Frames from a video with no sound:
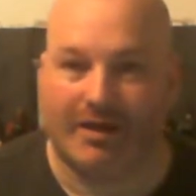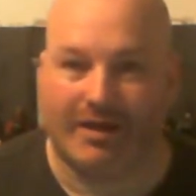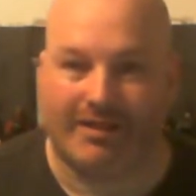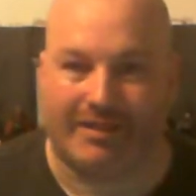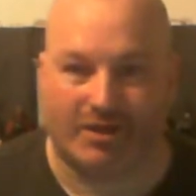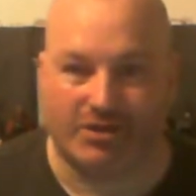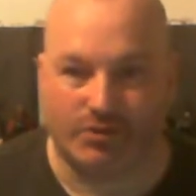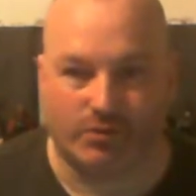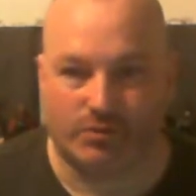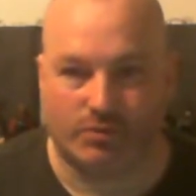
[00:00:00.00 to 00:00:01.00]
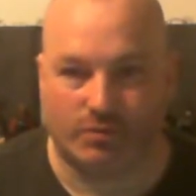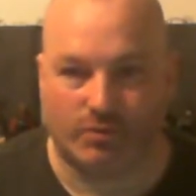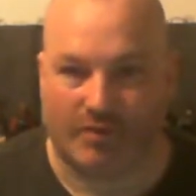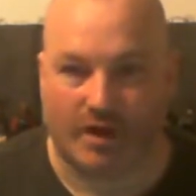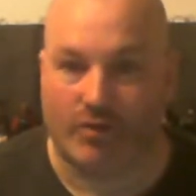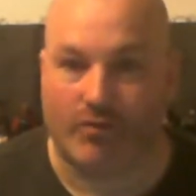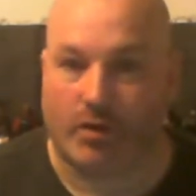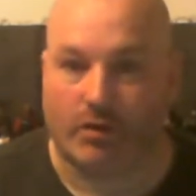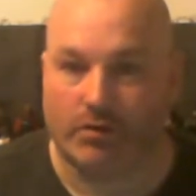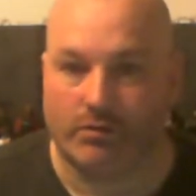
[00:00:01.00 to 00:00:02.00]
There's no right or
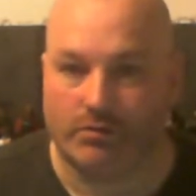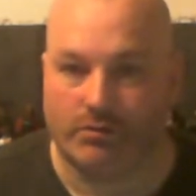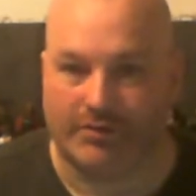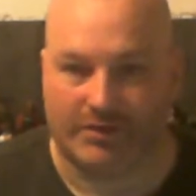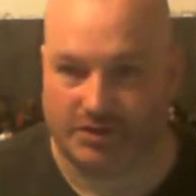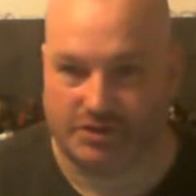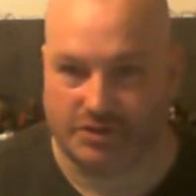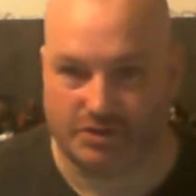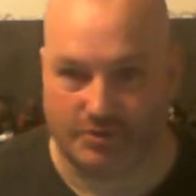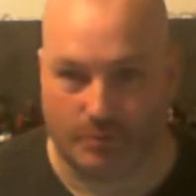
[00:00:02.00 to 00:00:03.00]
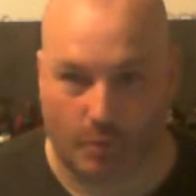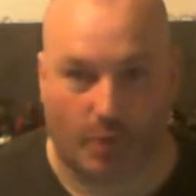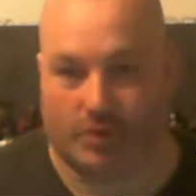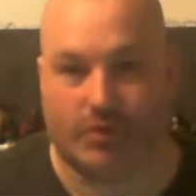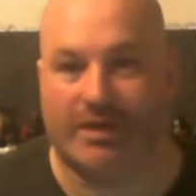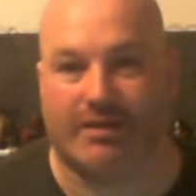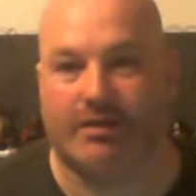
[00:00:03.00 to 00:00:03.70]
wrong. There's just what you did.